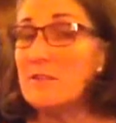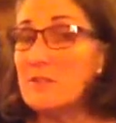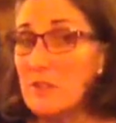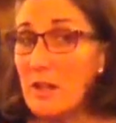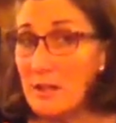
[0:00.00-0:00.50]

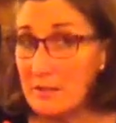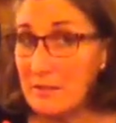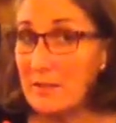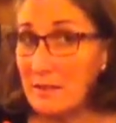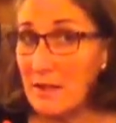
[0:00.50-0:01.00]

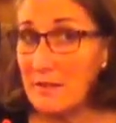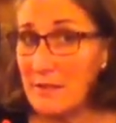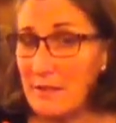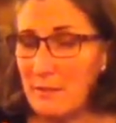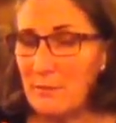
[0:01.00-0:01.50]
just a
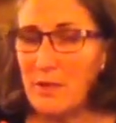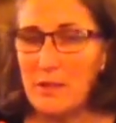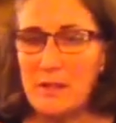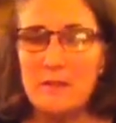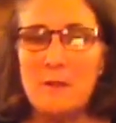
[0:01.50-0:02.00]
cocktail
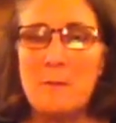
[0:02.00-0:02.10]
umbrella,